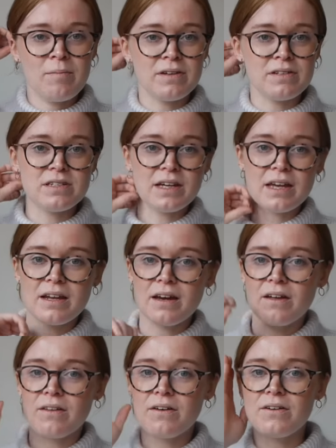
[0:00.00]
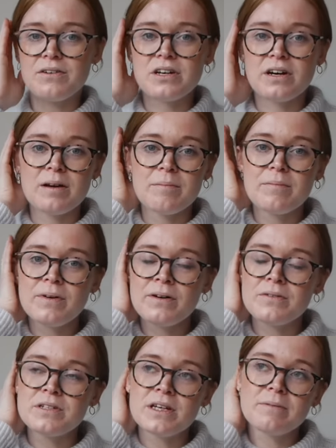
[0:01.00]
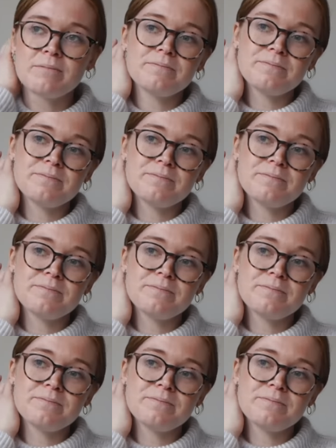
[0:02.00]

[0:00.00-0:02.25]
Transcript: been sticking out the whole time? Oh dear.